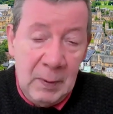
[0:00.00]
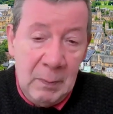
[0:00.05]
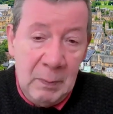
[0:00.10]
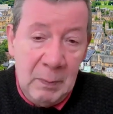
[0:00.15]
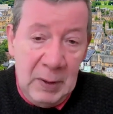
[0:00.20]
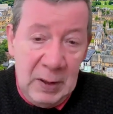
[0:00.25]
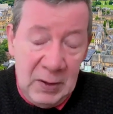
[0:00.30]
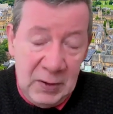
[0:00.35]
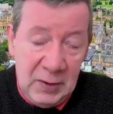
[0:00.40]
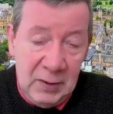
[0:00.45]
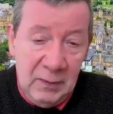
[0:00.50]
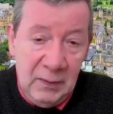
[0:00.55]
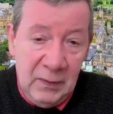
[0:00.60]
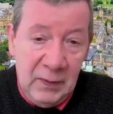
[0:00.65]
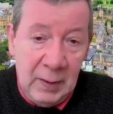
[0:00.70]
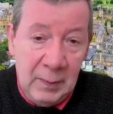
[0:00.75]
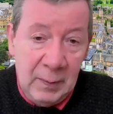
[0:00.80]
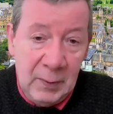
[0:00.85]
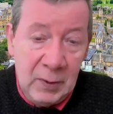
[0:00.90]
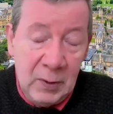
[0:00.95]
based on
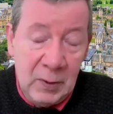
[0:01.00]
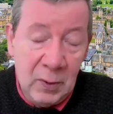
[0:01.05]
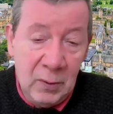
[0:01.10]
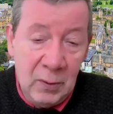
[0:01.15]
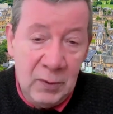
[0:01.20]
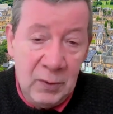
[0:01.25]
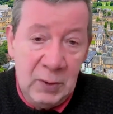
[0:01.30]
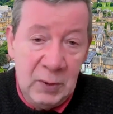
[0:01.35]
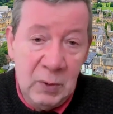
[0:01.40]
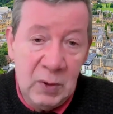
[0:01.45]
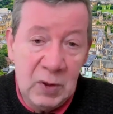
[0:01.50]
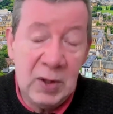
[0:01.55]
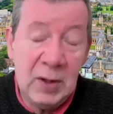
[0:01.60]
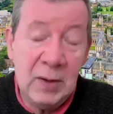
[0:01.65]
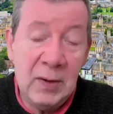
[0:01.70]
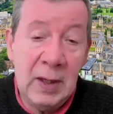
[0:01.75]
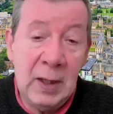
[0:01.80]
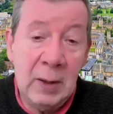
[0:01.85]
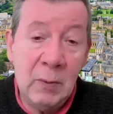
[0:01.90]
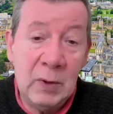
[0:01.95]
pharmacology, which I
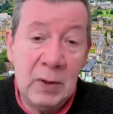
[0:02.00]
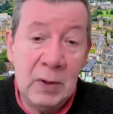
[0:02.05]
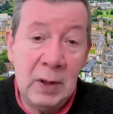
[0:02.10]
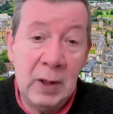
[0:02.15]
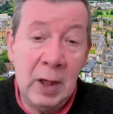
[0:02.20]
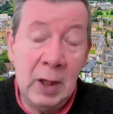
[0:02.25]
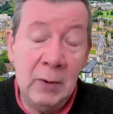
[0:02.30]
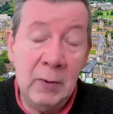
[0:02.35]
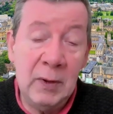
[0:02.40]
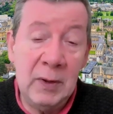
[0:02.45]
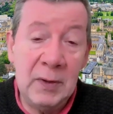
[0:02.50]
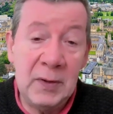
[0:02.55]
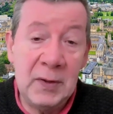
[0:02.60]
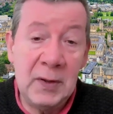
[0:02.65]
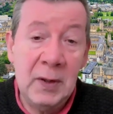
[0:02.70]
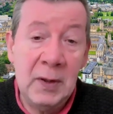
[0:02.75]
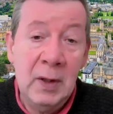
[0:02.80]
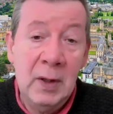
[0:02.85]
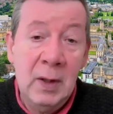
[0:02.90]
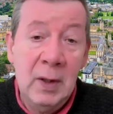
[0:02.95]
think would allow us,